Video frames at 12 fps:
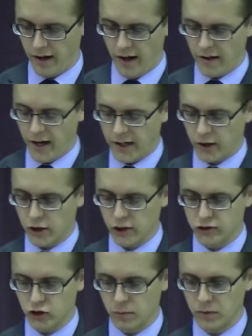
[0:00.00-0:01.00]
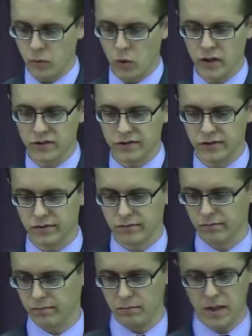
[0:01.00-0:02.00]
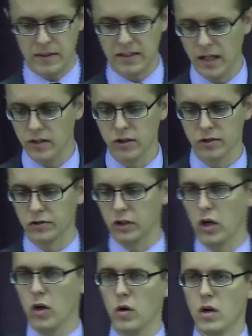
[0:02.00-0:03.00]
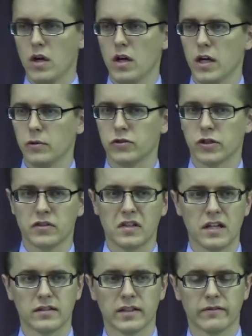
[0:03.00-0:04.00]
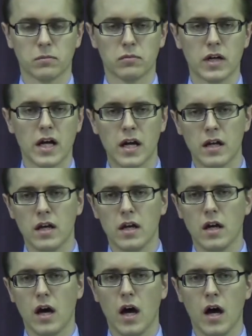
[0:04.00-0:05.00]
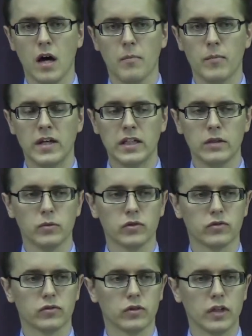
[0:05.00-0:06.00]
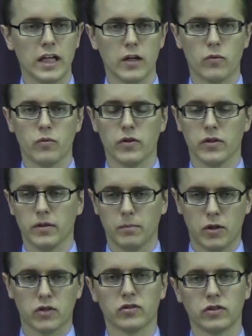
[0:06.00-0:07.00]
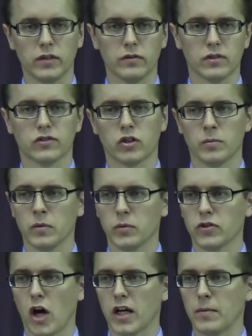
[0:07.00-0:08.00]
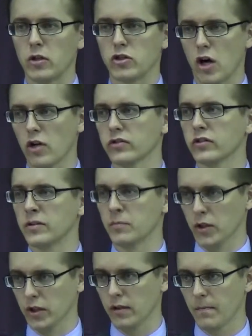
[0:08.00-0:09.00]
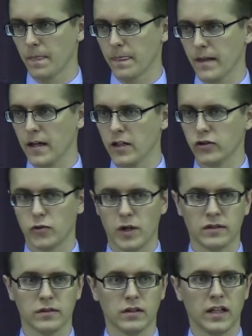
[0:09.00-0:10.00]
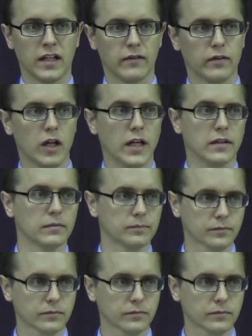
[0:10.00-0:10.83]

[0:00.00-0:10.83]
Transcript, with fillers: I, I heard a sermon once, maybe ten years ago. It was during the Days of Unleavened Bread. Um, and he was he had, the person giving the sermon was talking about Charles Lindbergh and his transatlantic flight,